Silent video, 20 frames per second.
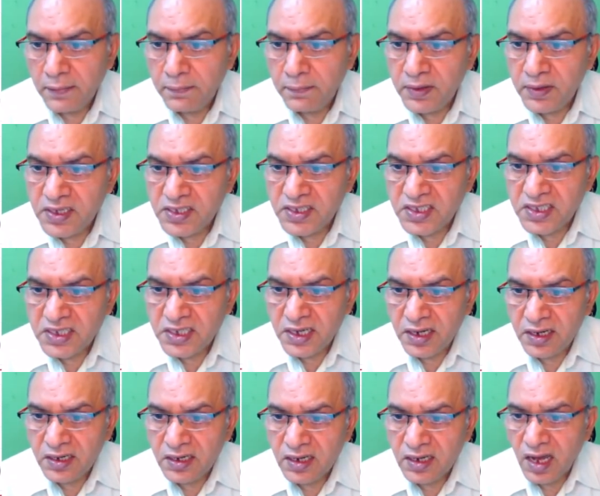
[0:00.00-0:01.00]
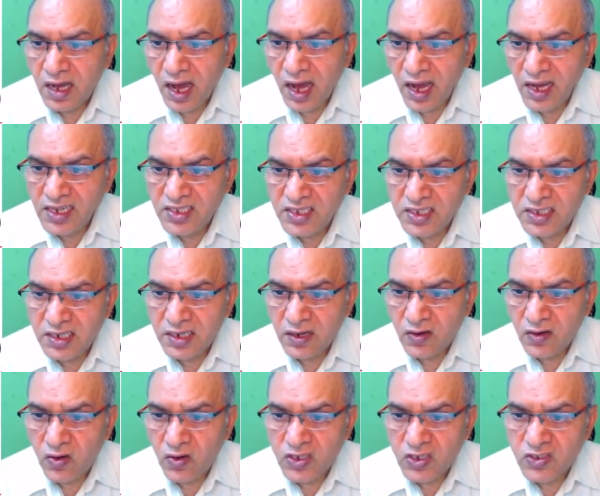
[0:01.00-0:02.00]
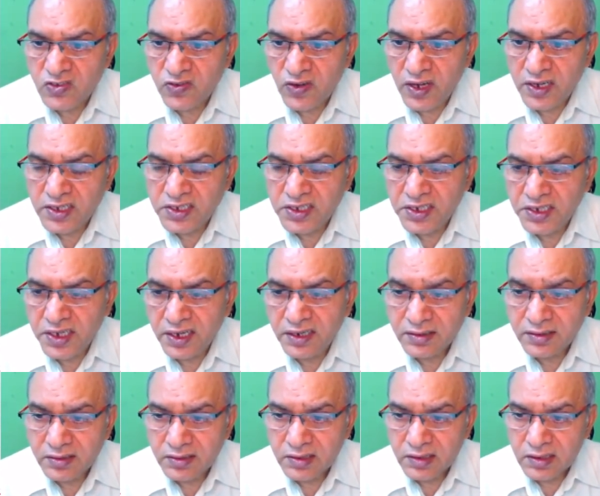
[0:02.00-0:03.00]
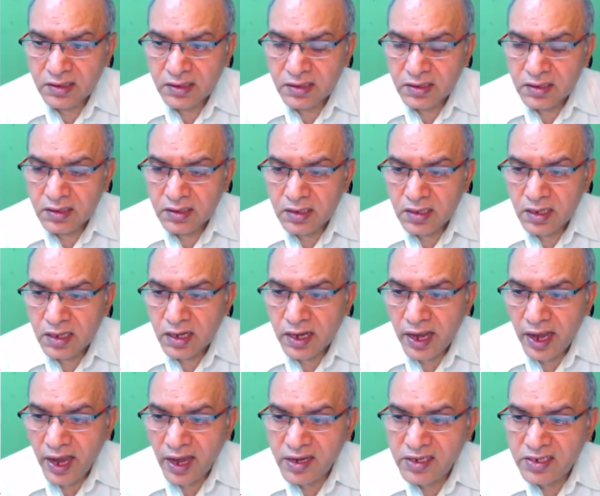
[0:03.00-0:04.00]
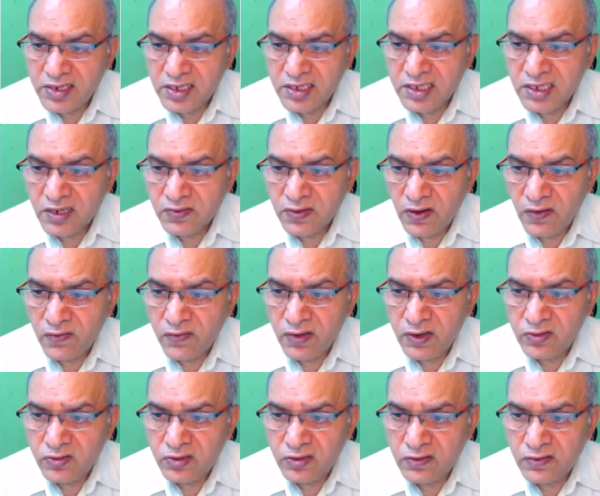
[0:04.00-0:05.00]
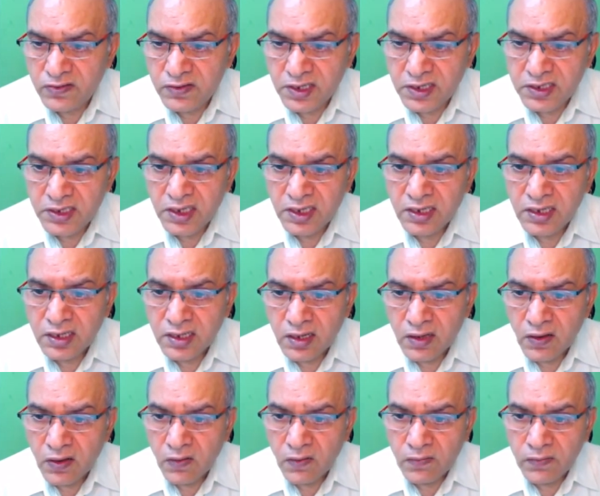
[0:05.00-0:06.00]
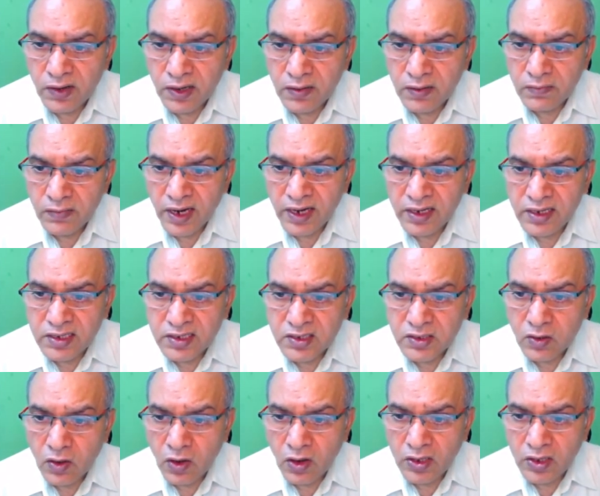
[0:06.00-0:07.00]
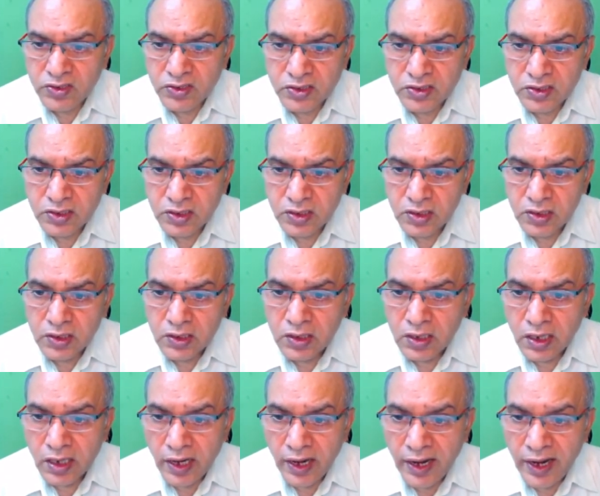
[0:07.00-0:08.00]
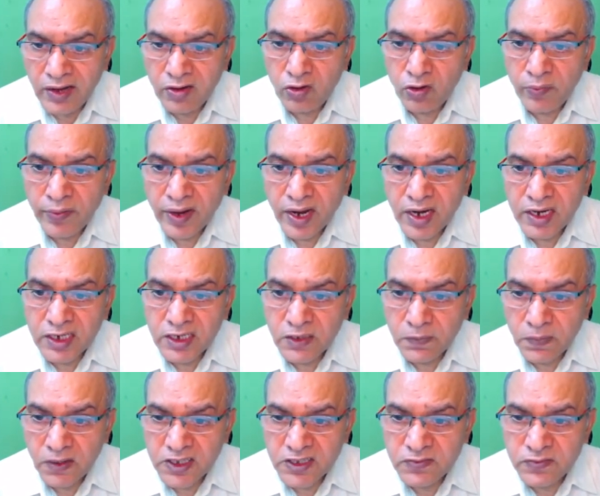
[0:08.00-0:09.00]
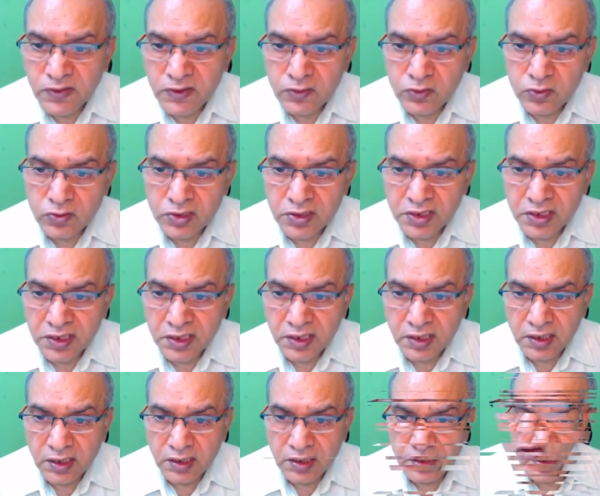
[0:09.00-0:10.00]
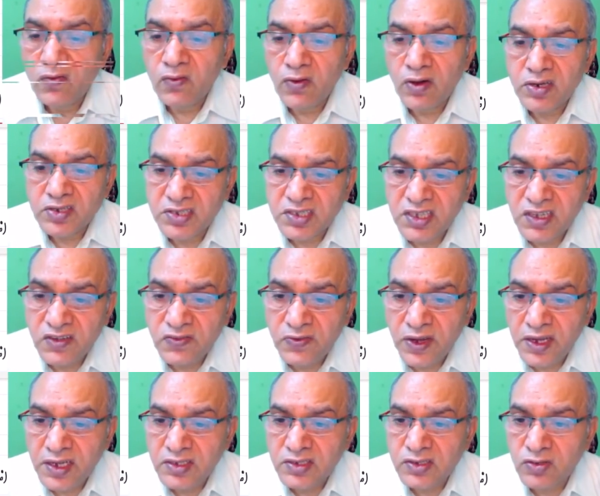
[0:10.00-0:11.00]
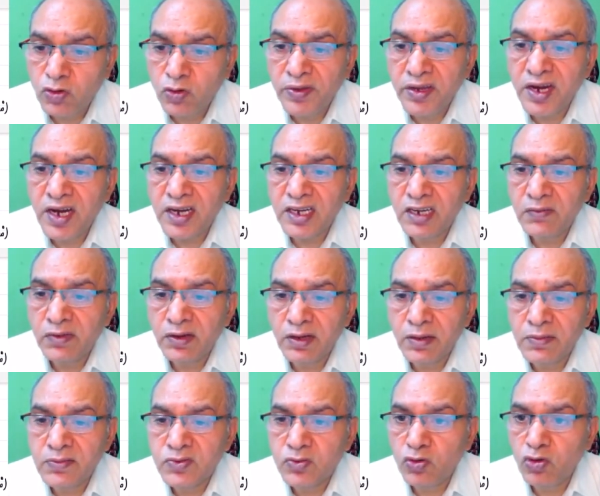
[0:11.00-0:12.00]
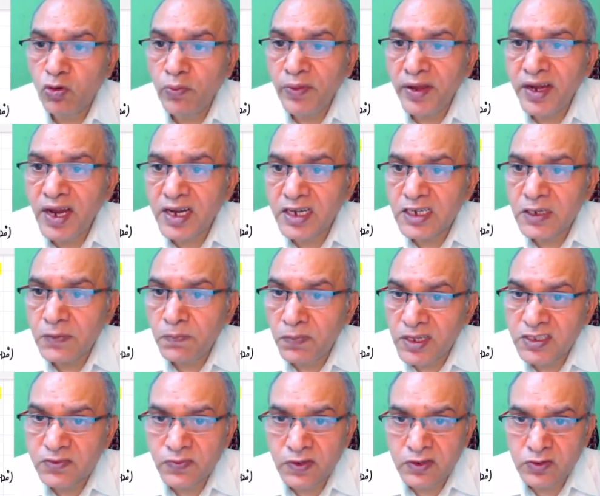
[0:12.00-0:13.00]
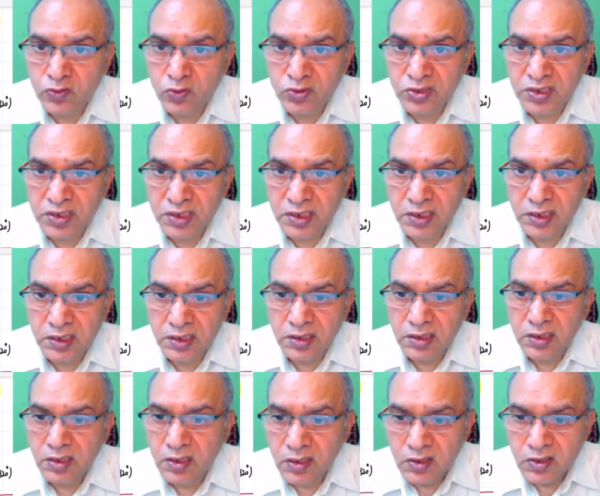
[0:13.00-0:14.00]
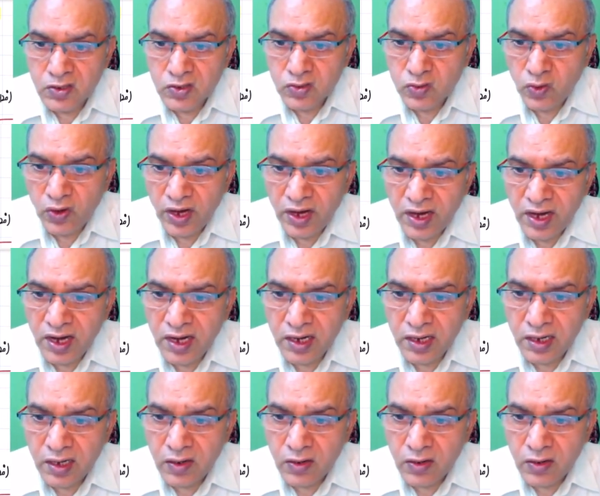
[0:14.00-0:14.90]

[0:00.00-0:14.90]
BCN ICN cos phi Cn, n is changing from 1 to infinity, 1 minus cos n omega t plus 120 degree. For C phase, omega t becomes omega t plus 120 degree. So here